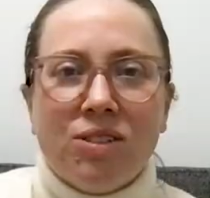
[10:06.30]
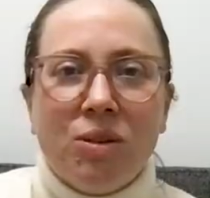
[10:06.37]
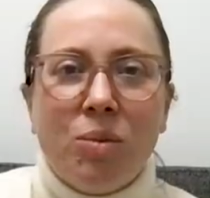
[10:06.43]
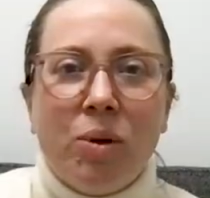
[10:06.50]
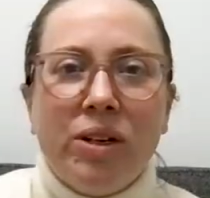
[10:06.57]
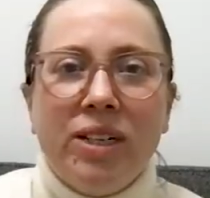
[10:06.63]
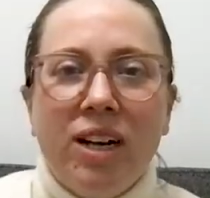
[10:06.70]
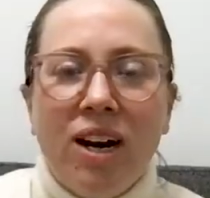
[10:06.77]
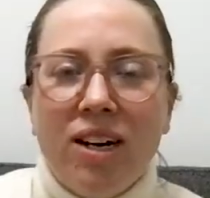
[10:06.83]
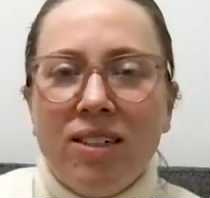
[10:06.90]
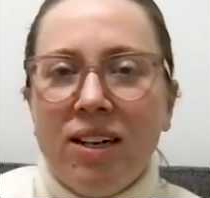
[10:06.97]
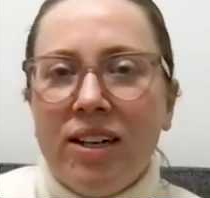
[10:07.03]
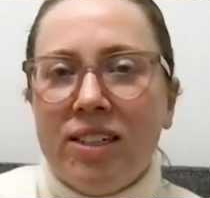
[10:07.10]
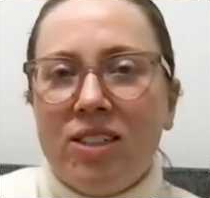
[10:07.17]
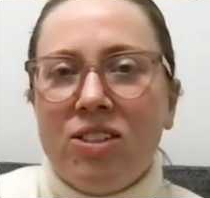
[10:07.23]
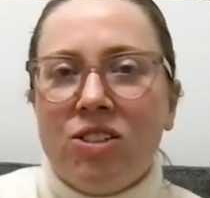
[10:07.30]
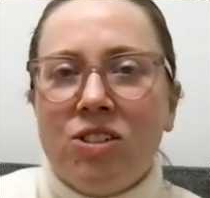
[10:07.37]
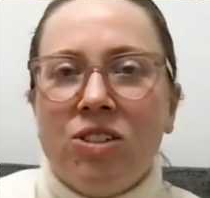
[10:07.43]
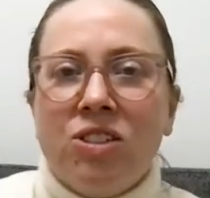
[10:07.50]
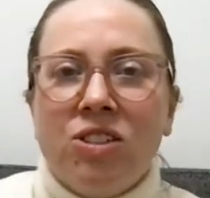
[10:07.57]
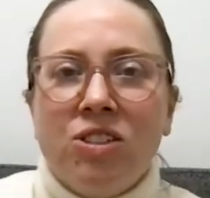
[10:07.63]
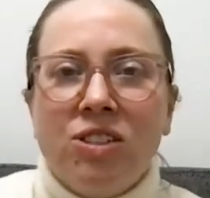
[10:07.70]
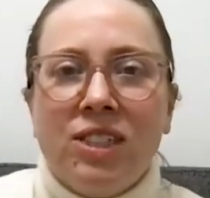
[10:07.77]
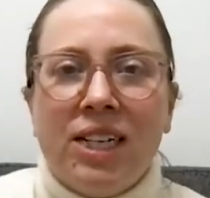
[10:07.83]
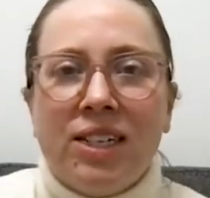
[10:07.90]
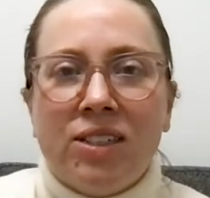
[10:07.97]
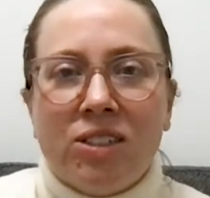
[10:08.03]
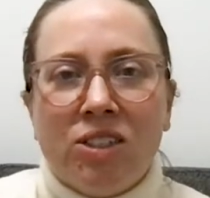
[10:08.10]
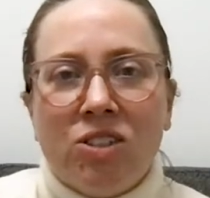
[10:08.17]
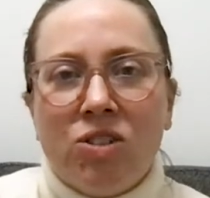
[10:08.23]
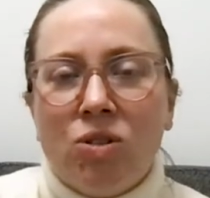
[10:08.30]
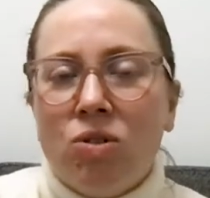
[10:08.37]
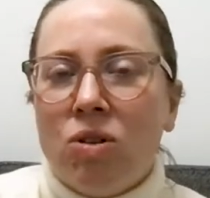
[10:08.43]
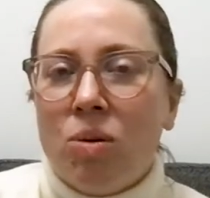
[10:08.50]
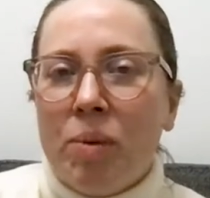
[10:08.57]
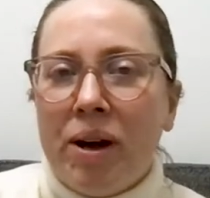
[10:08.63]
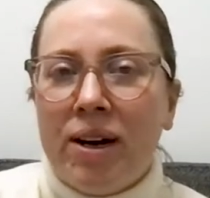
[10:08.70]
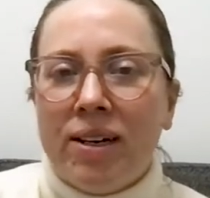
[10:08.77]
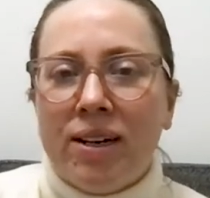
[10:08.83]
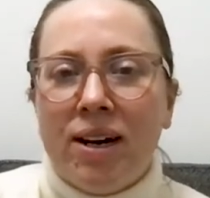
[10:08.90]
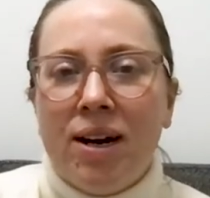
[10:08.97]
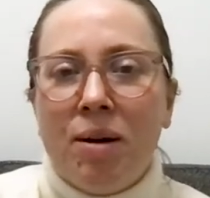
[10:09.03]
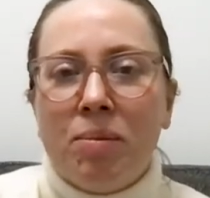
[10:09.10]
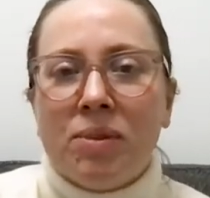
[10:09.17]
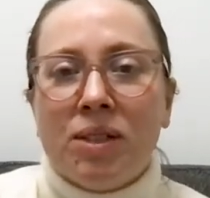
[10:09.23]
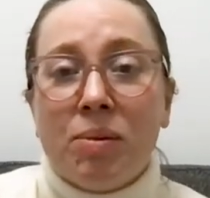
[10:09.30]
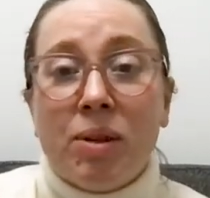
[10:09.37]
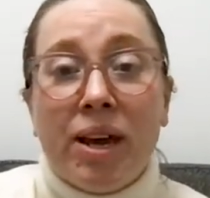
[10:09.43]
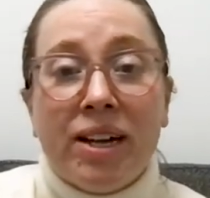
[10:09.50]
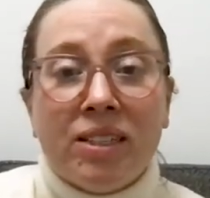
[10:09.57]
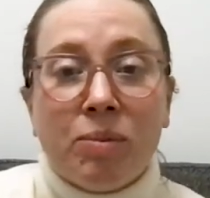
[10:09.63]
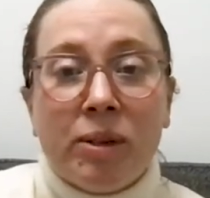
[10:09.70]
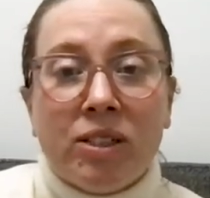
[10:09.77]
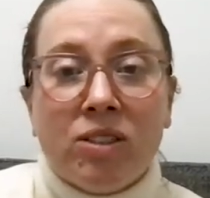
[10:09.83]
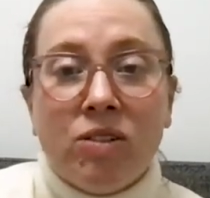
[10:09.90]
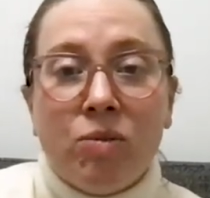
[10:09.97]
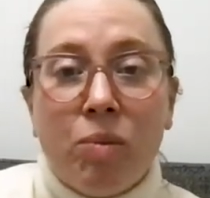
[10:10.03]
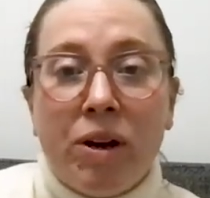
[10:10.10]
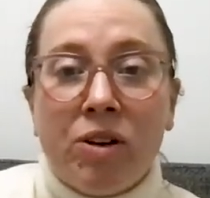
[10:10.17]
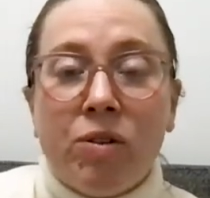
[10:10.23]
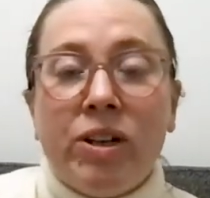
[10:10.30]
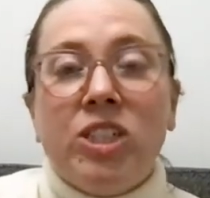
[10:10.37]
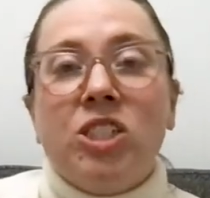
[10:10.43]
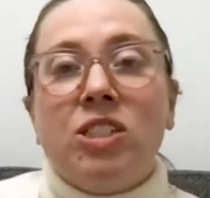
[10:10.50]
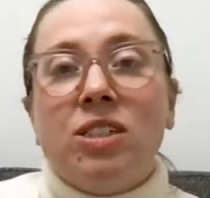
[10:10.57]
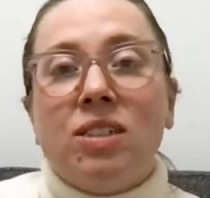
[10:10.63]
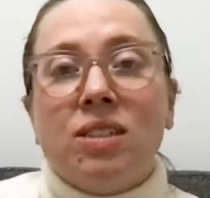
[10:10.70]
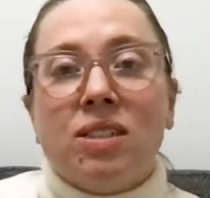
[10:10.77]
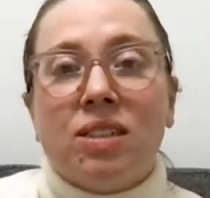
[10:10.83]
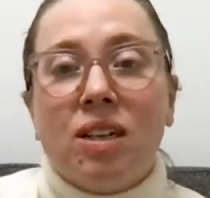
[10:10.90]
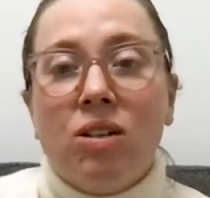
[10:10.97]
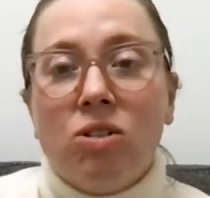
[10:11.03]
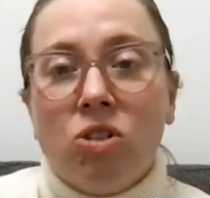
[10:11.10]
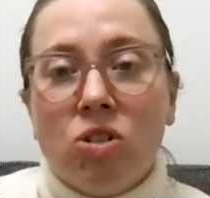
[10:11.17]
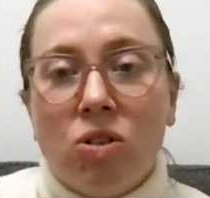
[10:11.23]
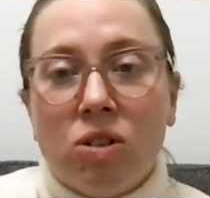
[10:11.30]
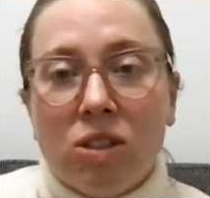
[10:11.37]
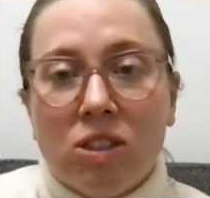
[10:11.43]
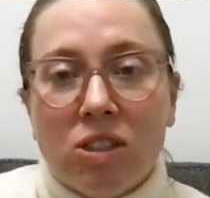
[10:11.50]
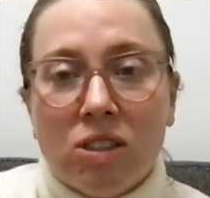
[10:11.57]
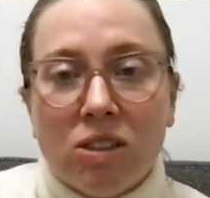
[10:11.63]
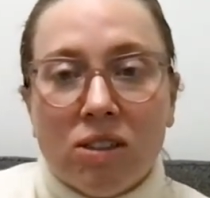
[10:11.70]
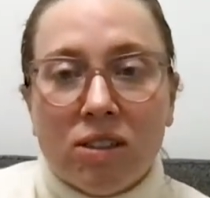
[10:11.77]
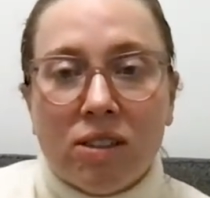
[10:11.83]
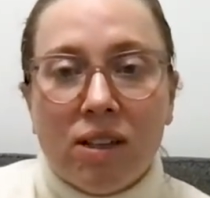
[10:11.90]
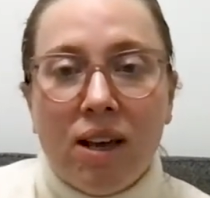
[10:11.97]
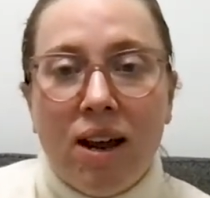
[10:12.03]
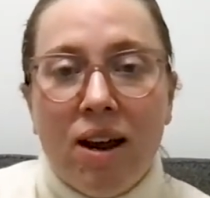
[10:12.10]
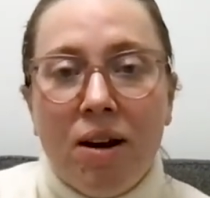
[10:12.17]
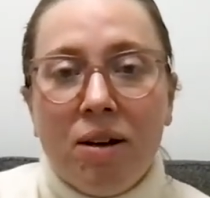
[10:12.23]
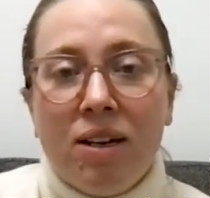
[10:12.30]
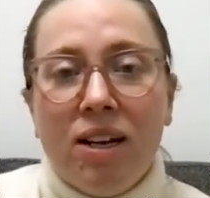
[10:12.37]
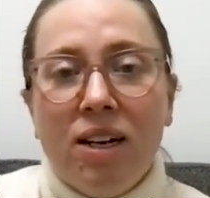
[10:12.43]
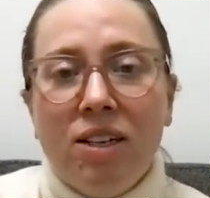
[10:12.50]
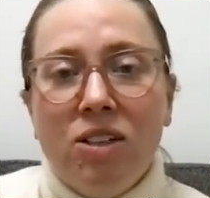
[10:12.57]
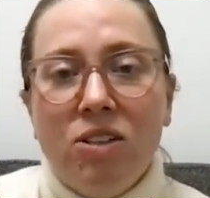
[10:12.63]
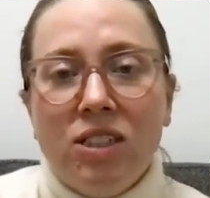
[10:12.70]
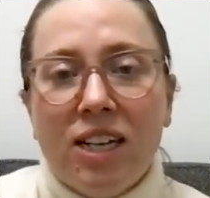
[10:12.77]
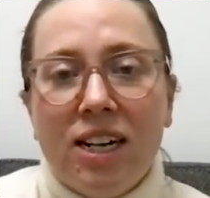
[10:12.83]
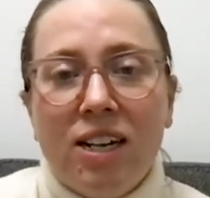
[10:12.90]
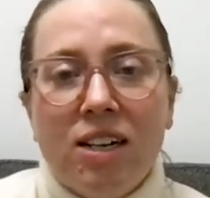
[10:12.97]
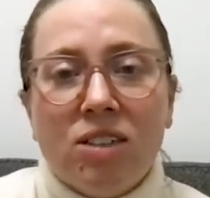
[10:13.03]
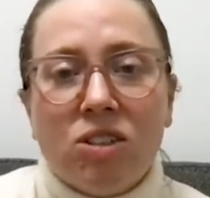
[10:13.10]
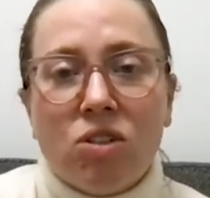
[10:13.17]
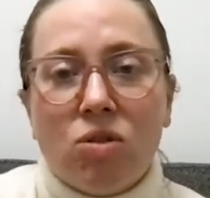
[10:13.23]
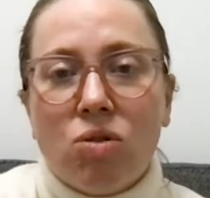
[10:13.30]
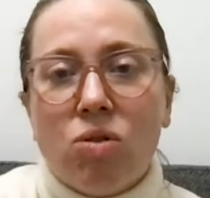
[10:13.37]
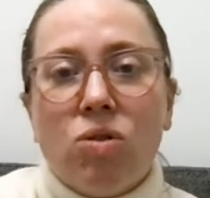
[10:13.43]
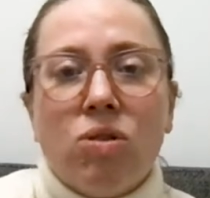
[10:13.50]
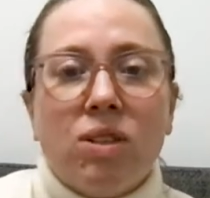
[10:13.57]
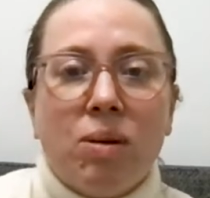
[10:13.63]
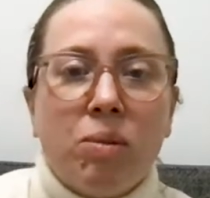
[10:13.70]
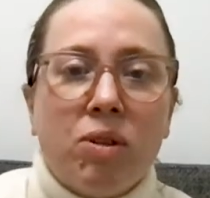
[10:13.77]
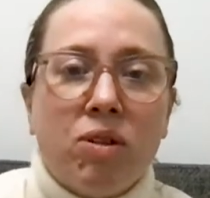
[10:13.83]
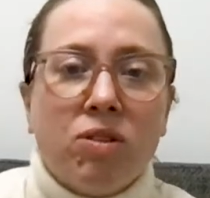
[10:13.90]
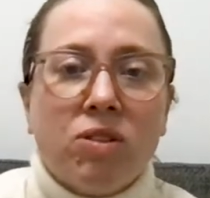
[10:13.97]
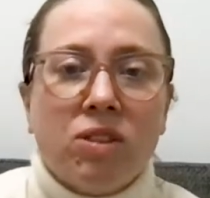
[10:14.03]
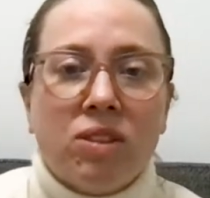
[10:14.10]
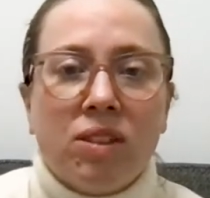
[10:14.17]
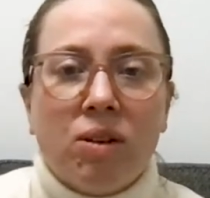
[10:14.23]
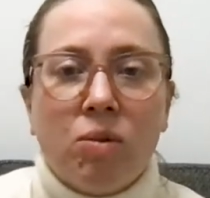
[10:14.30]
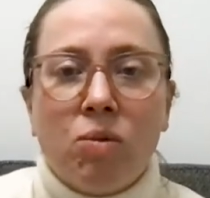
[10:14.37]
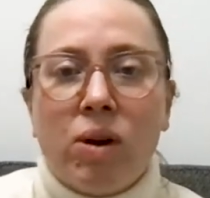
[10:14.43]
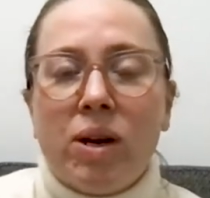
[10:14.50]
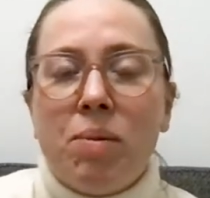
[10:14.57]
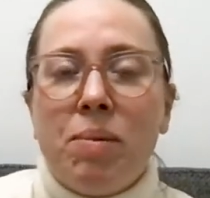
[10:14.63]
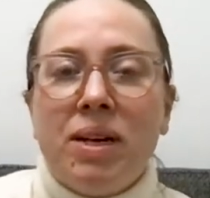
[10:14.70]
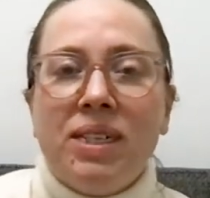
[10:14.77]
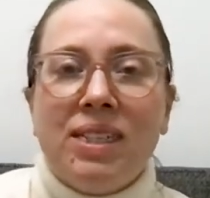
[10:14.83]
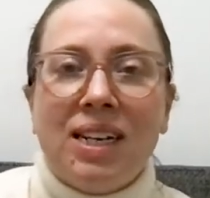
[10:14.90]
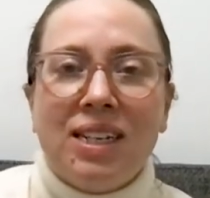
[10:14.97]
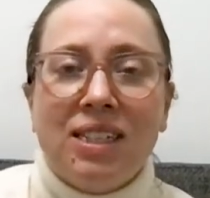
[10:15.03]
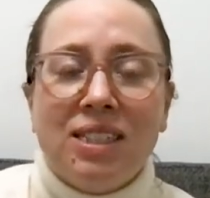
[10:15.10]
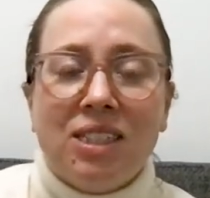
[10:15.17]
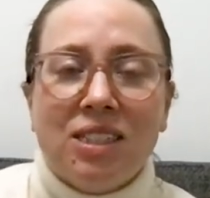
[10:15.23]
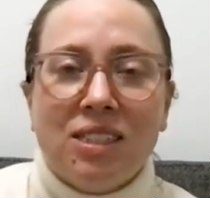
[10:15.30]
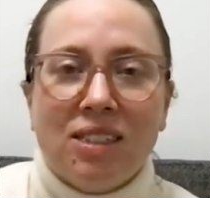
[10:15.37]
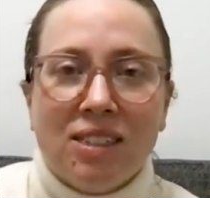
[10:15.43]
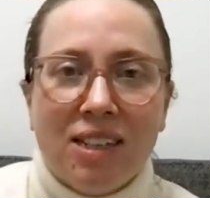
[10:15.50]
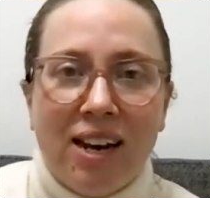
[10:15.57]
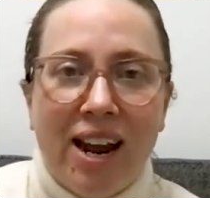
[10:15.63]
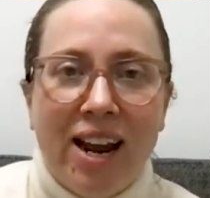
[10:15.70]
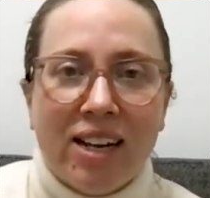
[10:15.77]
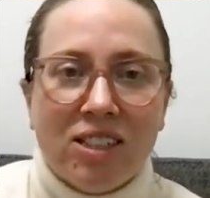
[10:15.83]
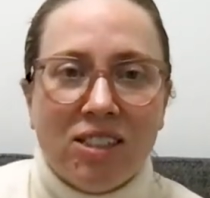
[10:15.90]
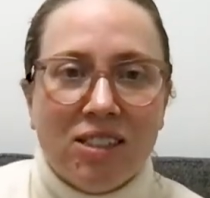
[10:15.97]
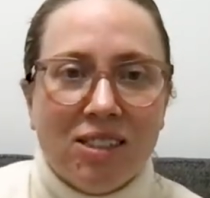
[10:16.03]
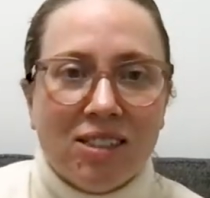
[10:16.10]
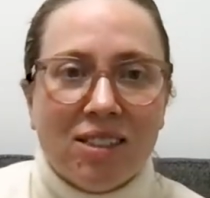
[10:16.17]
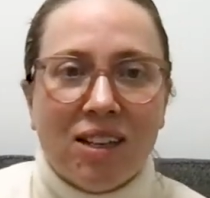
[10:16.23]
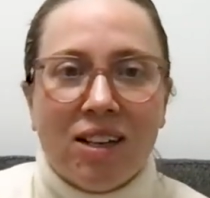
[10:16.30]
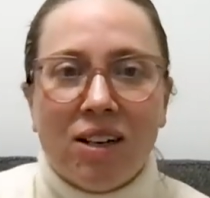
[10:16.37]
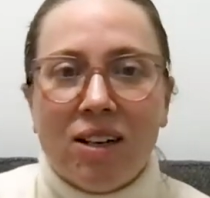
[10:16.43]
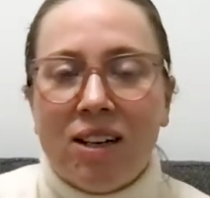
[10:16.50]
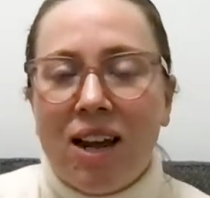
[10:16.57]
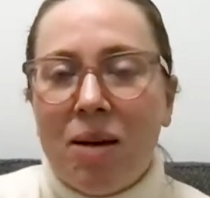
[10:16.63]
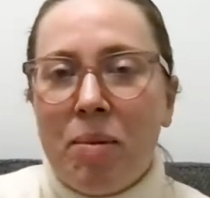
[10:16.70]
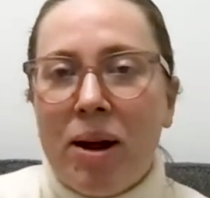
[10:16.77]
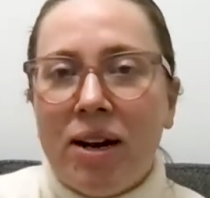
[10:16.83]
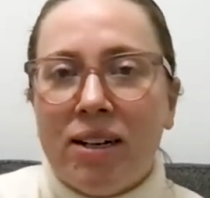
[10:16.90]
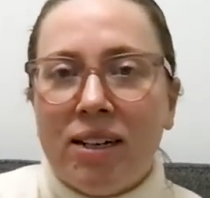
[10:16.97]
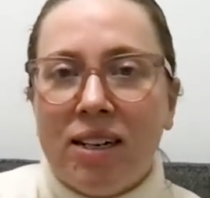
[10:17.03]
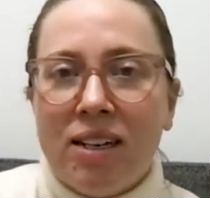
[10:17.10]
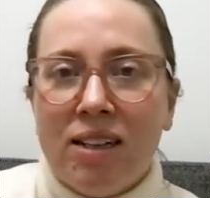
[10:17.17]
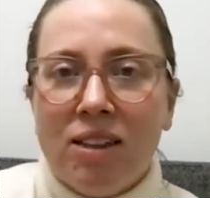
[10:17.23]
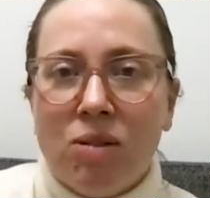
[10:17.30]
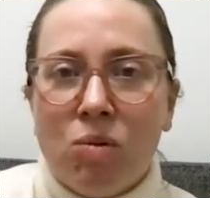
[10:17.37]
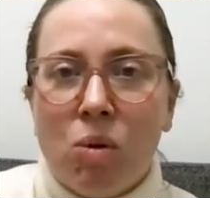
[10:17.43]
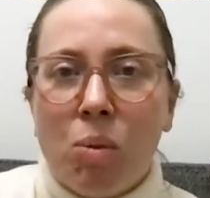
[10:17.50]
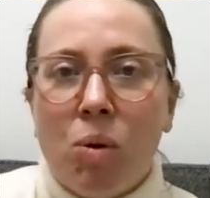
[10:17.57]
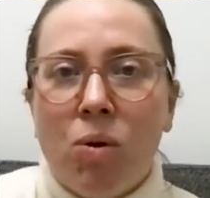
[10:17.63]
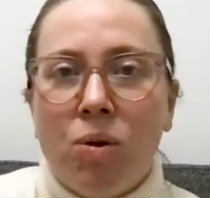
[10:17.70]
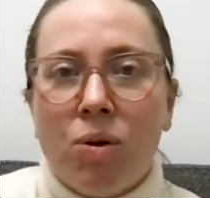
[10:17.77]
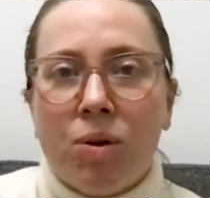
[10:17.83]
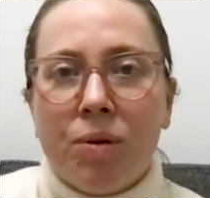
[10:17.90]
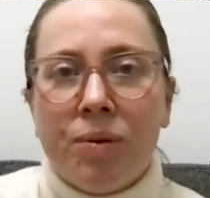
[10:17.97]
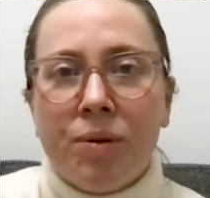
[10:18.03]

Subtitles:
So, Brendan, I'd like to turn to you now to talk about some of the aspects of migration and skill shortages. Can you take us through some of those recommendations and actions that came out in the report?